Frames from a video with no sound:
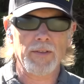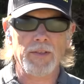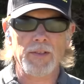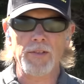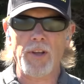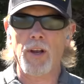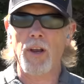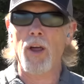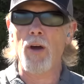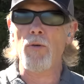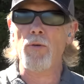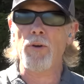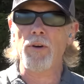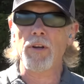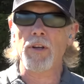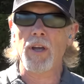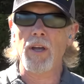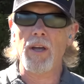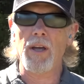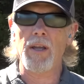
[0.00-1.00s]
This is a
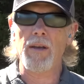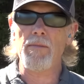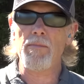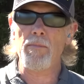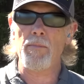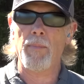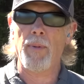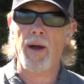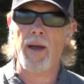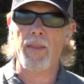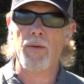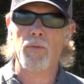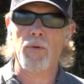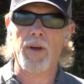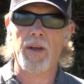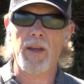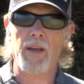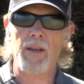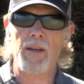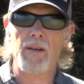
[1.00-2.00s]
loaner gun, by the
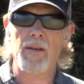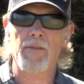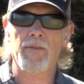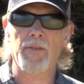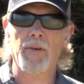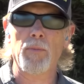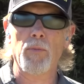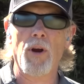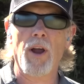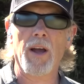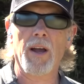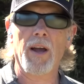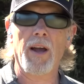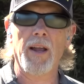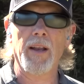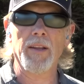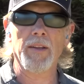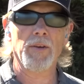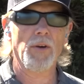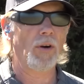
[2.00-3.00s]
way, from Rock
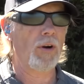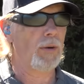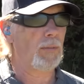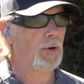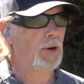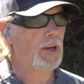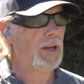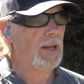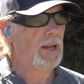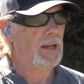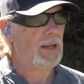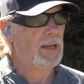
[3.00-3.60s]
Island Armory.